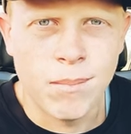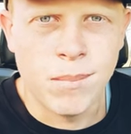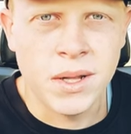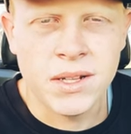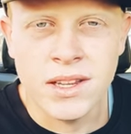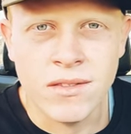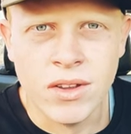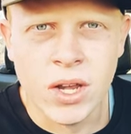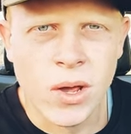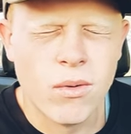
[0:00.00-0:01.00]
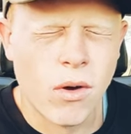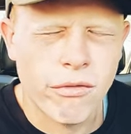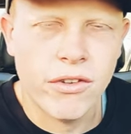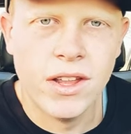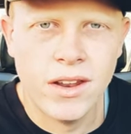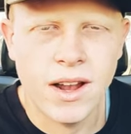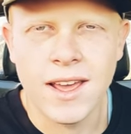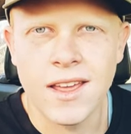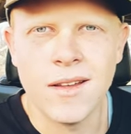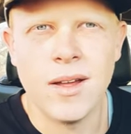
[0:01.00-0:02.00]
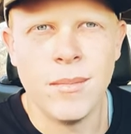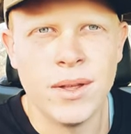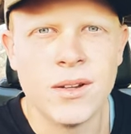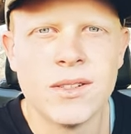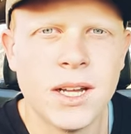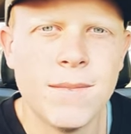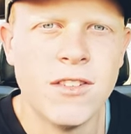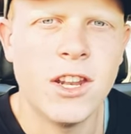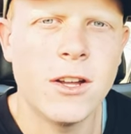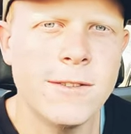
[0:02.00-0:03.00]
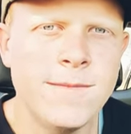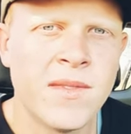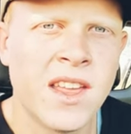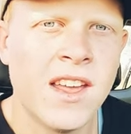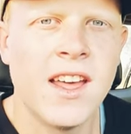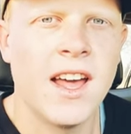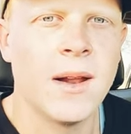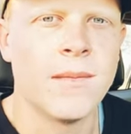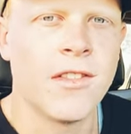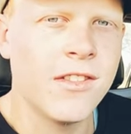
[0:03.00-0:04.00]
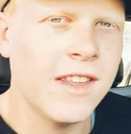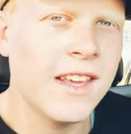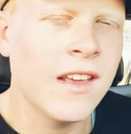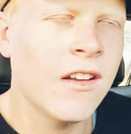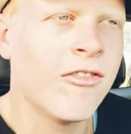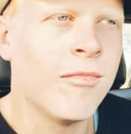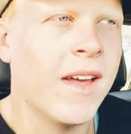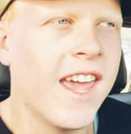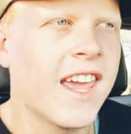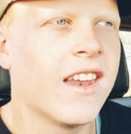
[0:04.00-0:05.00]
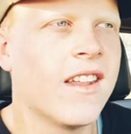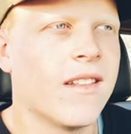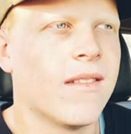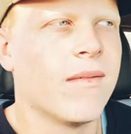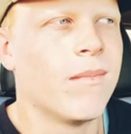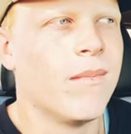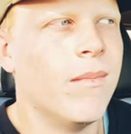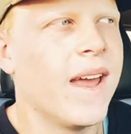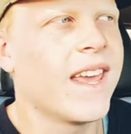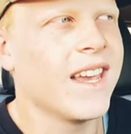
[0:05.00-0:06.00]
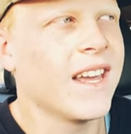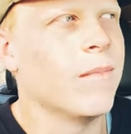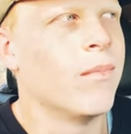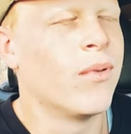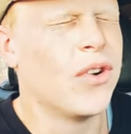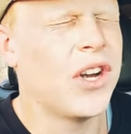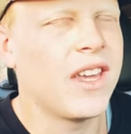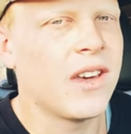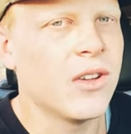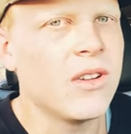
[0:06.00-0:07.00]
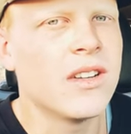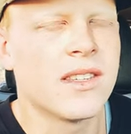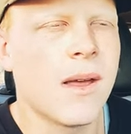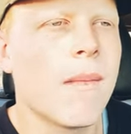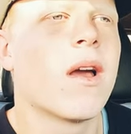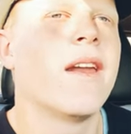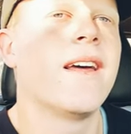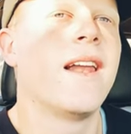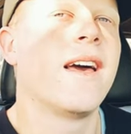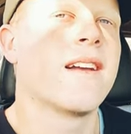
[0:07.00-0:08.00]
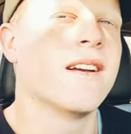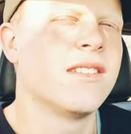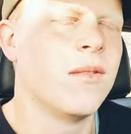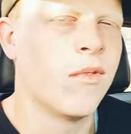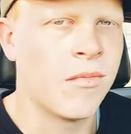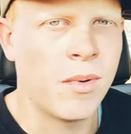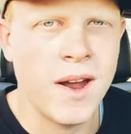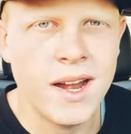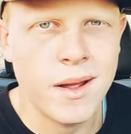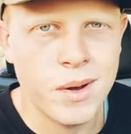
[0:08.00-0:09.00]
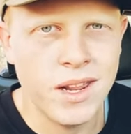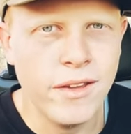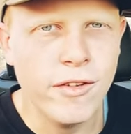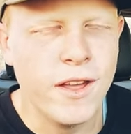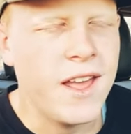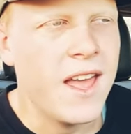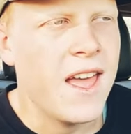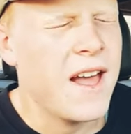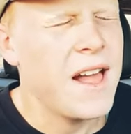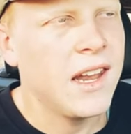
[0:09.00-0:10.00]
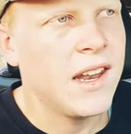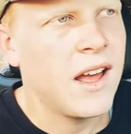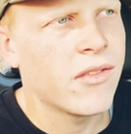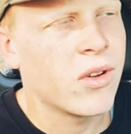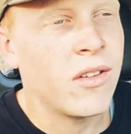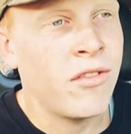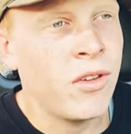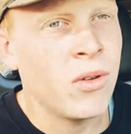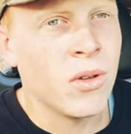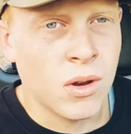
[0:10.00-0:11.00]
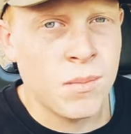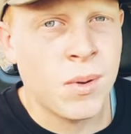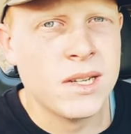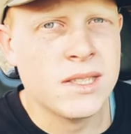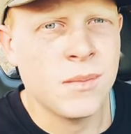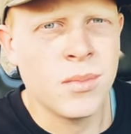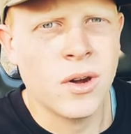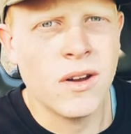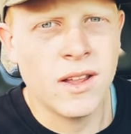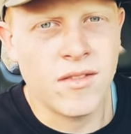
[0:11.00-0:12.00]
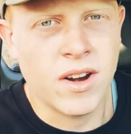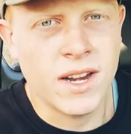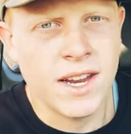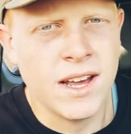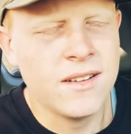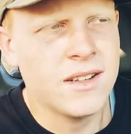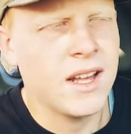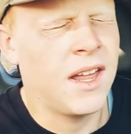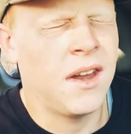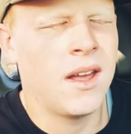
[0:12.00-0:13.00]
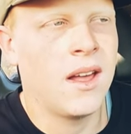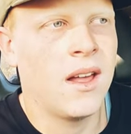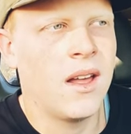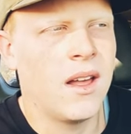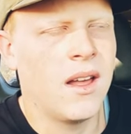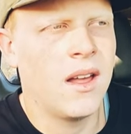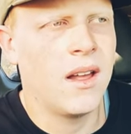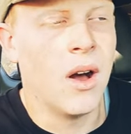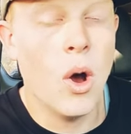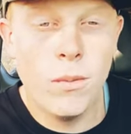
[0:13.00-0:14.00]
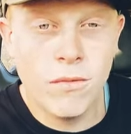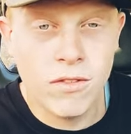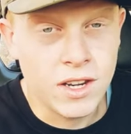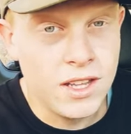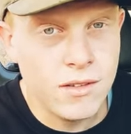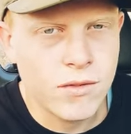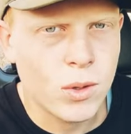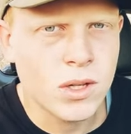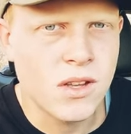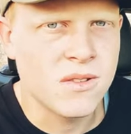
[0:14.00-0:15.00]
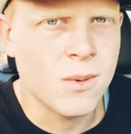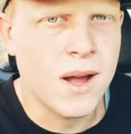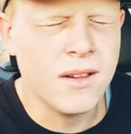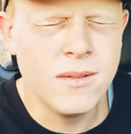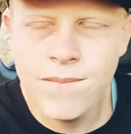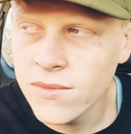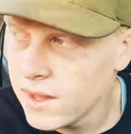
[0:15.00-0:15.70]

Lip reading: building video of it, like a build-up video. And I'm thinking of making it pretty cool, because I'm gonna like custom spray it, I believe, and I've got a few good parts to put on it right now, and hopefully if all goes well,